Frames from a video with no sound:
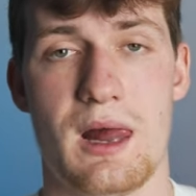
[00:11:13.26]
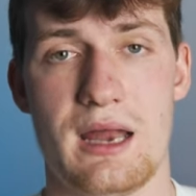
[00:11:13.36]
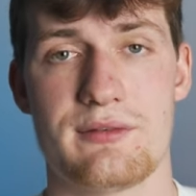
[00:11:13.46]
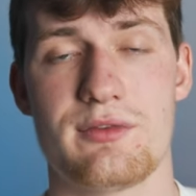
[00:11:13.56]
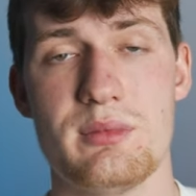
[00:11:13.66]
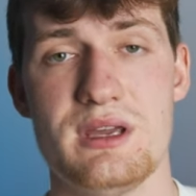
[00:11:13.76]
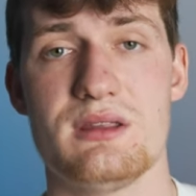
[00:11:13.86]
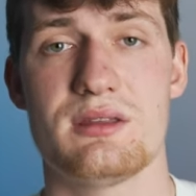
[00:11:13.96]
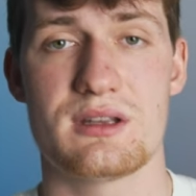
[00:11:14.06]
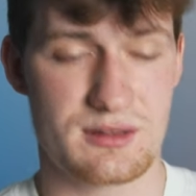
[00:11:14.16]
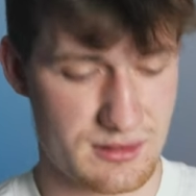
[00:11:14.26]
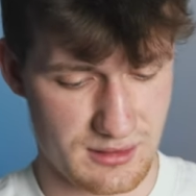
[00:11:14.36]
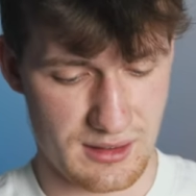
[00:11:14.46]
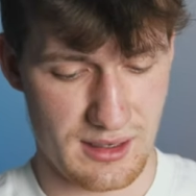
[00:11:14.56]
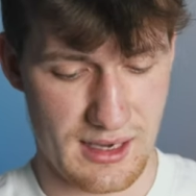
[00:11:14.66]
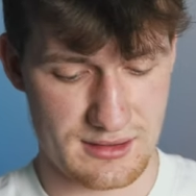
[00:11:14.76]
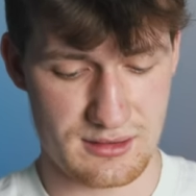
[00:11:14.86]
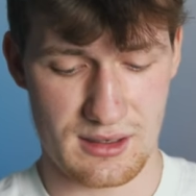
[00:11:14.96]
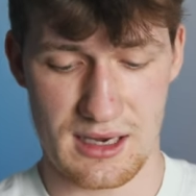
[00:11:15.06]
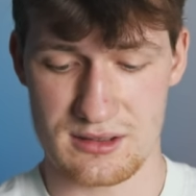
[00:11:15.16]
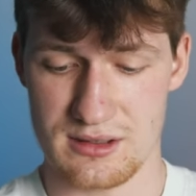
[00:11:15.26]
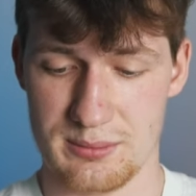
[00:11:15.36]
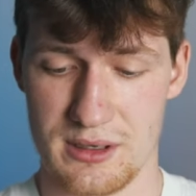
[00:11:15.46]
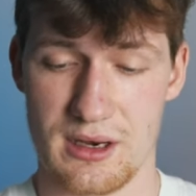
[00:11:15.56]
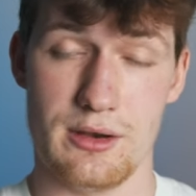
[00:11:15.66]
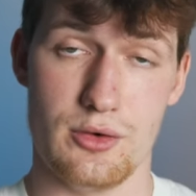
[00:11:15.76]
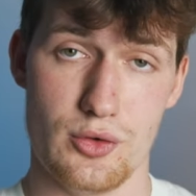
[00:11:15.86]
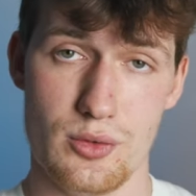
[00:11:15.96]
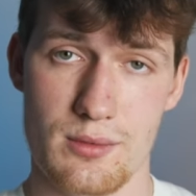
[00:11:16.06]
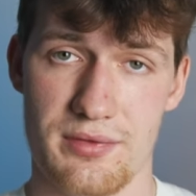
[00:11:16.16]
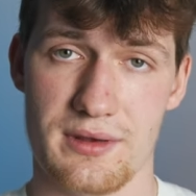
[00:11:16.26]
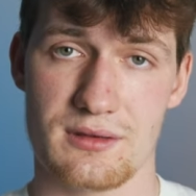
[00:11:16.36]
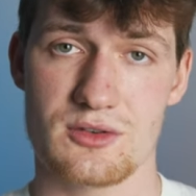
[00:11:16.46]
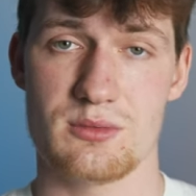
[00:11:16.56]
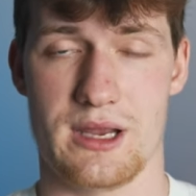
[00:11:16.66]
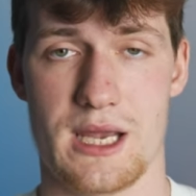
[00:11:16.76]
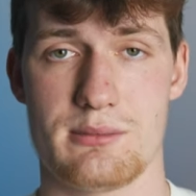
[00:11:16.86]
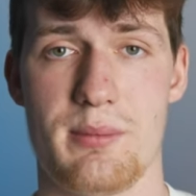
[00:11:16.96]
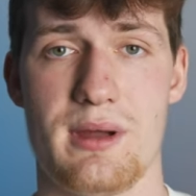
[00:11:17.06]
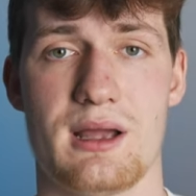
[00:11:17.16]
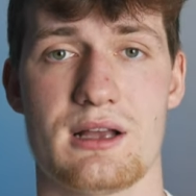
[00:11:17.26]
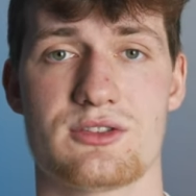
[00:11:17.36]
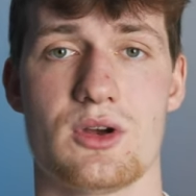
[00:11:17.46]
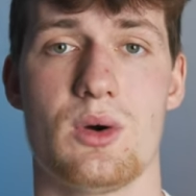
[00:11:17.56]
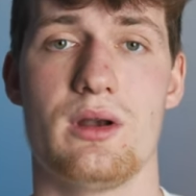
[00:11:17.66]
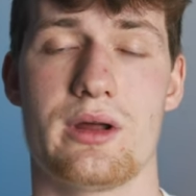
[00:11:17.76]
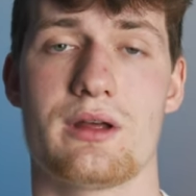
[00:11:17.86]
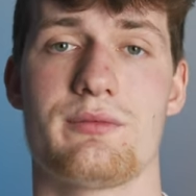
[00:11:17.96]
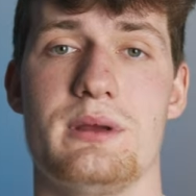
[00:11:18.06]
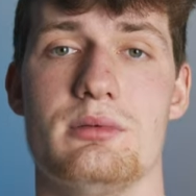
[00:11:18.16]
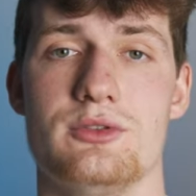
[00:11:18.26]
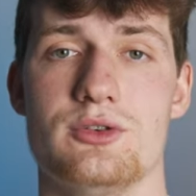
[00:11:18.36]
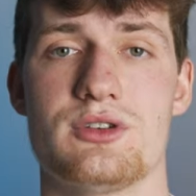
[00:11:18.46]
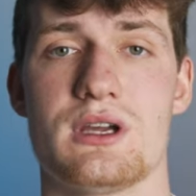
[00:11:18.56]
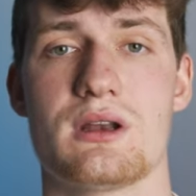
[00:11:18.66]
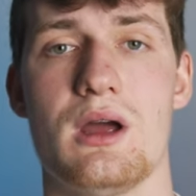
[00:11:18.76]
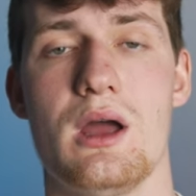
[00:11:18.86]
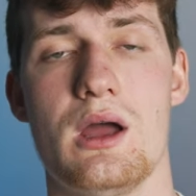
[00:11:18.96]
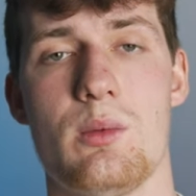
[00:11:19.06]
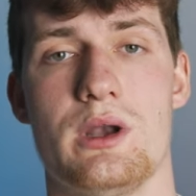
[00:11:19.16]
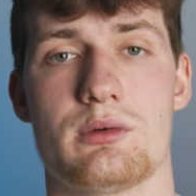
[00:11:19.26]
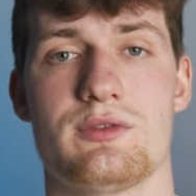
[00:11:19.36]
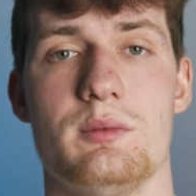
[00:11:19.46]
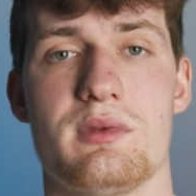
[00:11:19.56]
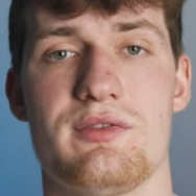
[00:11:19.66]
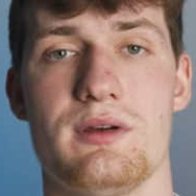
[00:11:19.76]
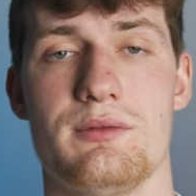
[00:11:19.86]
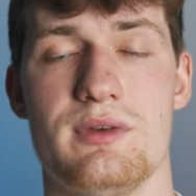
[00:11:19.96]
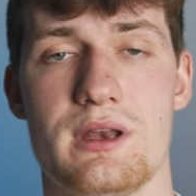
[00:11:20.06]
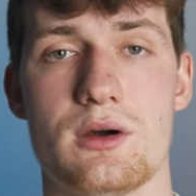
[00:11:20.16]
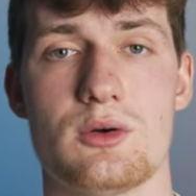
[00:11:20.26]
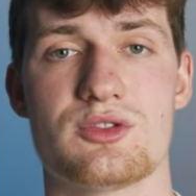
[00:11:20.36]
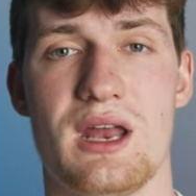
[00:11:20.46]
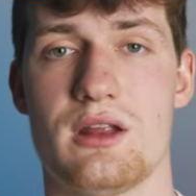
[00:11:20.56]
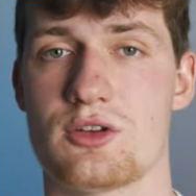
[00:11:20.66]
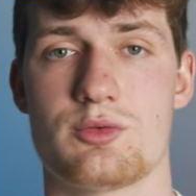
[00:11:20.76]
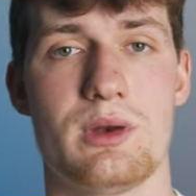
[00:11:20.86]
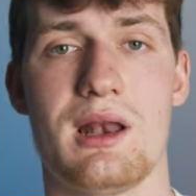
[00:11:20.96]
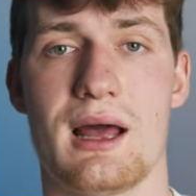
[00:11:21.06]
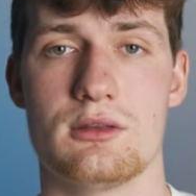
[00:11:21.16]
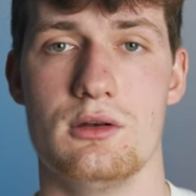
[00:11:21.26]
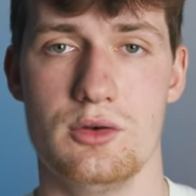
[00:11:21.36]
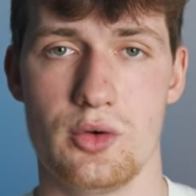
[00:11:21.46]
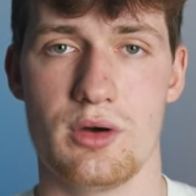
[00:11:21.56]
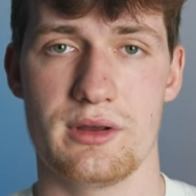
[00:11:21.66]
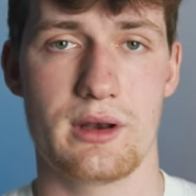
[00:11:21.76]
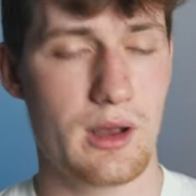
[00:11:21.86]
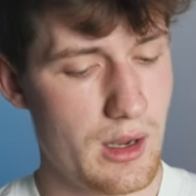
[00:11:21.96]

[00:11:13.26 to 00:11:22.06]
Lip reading: And for me, this has actually been a new thing to my camera bag. I saw a lot of people using it when I was filming the videos, and I just really like the look of it.